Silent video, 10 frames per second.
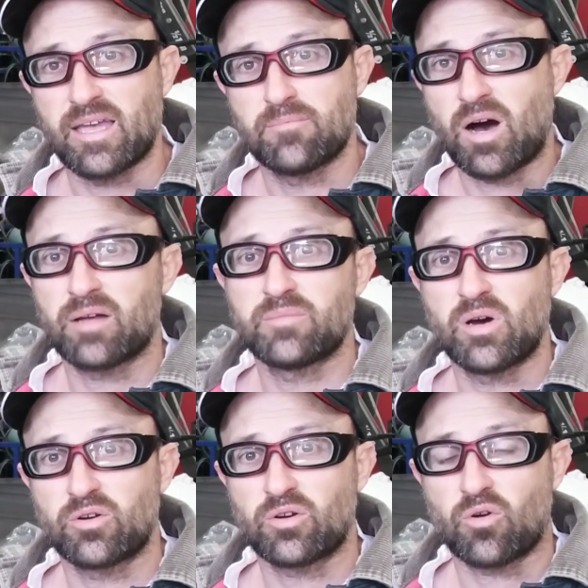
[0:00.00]
a mod
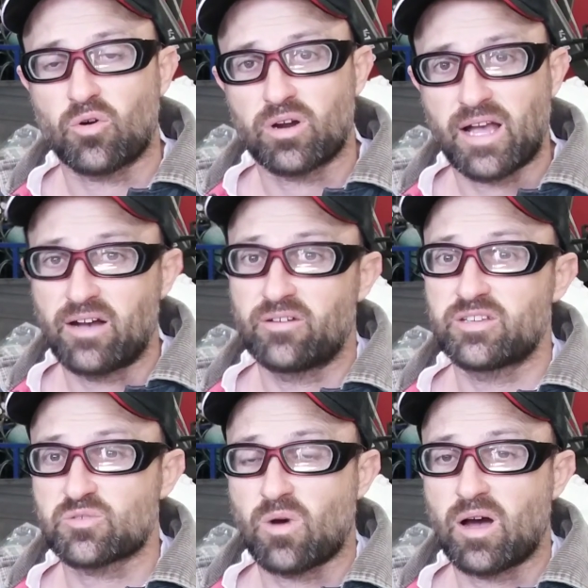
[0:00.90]
motor or a
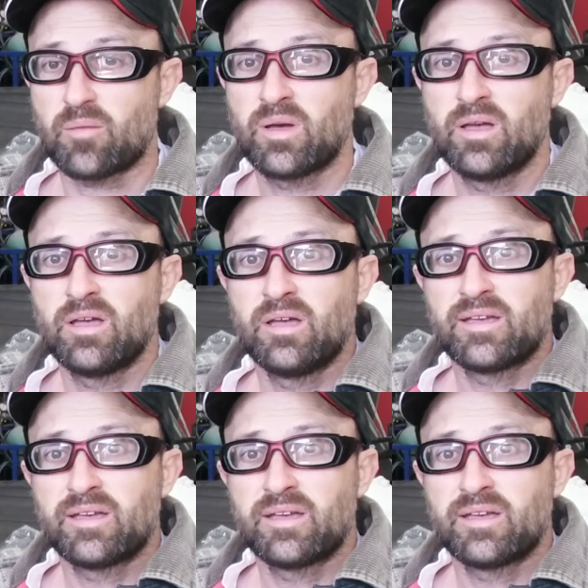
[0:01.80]
coyote swap.